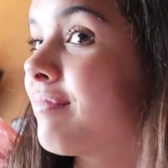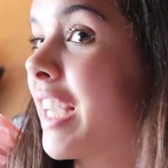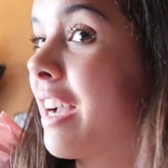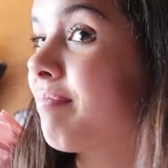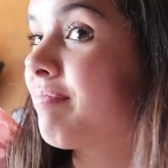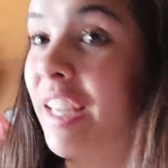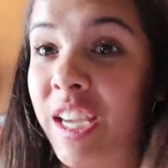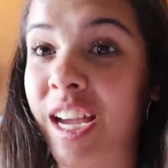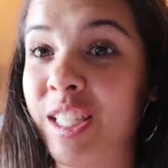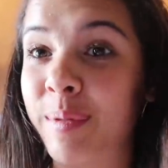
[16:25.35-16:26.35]
yeah,
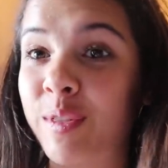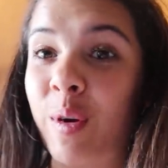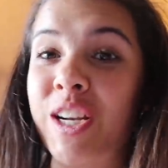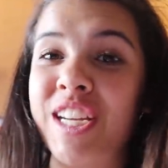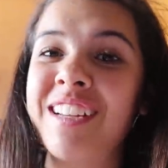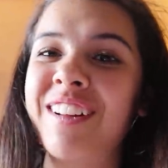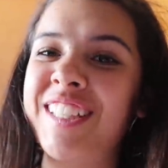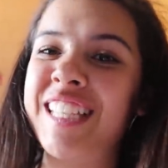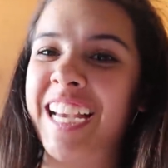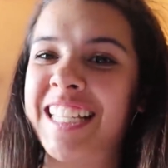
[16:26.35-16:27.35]
thank you guys so much for watching.
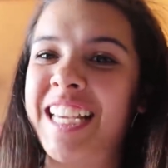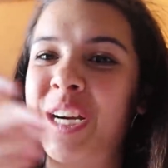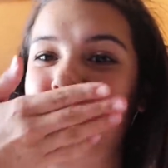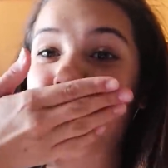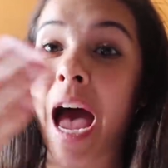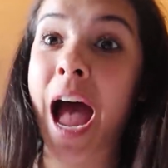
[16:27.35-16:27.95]
I'll see you guys later.